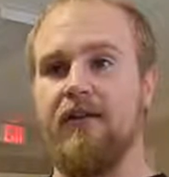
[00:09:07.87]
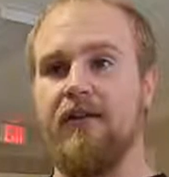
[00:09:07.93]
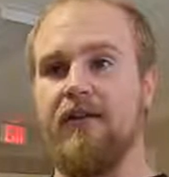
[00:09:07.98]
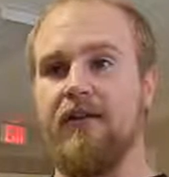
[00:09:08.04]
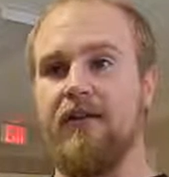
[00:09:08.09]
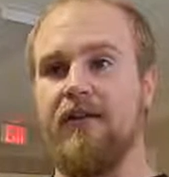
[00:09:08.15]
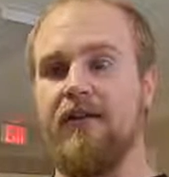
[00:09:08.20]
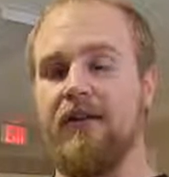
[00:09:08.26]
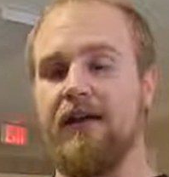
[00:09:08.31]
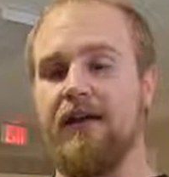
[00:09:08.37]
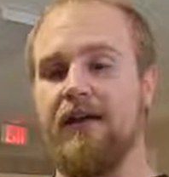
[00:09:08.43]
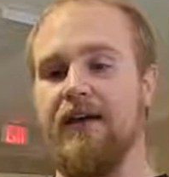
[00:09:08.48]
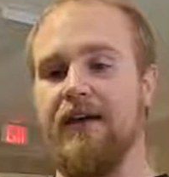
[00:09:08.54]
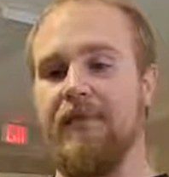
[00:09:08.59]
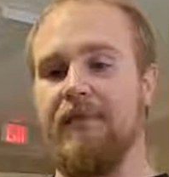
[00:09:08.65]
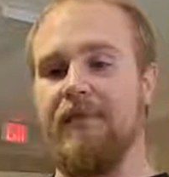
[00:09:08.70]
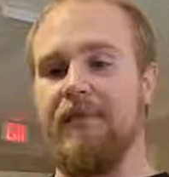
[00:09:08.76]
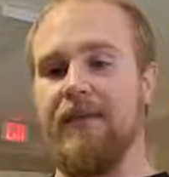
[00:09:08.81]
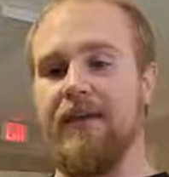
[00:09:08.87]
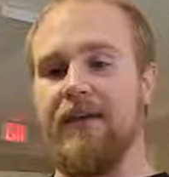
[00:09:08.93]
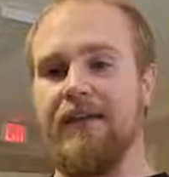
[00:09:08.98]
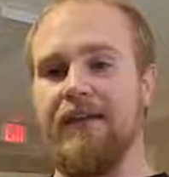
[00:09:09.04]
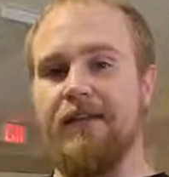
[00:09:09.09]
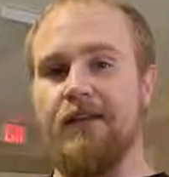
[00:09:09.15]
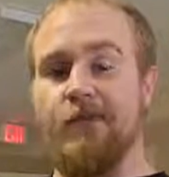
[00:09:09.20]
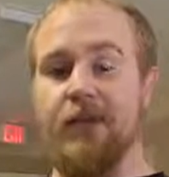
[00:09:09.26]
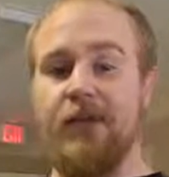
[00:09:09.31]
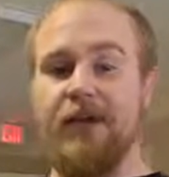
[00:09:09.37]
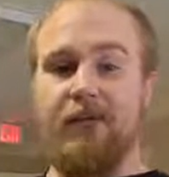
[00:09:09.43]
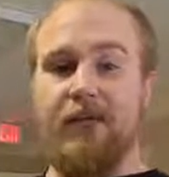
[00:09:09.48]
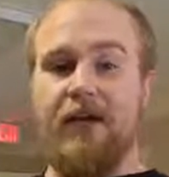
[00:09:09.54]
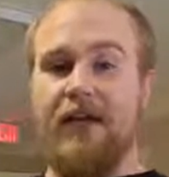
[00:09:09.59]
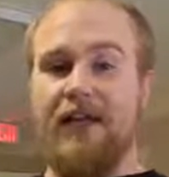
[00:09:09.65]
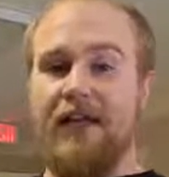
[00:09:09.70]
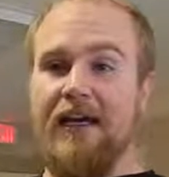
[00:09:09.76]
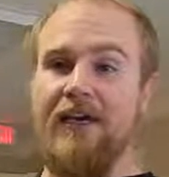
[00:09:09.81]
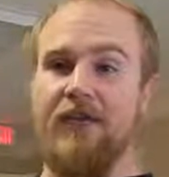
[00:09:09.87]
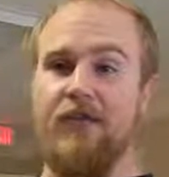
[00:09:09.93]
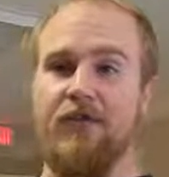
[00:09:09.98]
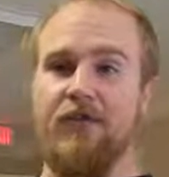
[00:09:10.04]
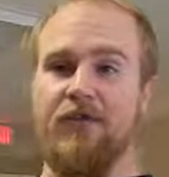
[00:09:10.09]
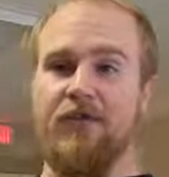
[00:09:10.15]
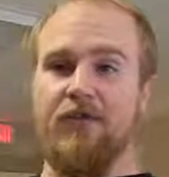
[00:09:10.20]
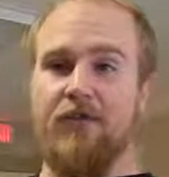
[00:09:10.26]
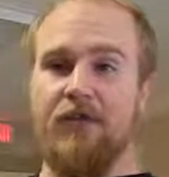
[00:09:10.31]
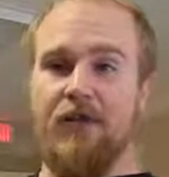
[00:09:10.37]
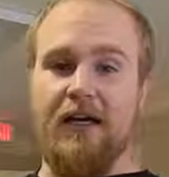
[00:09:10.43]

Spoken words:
So it's the reason why I like commercial,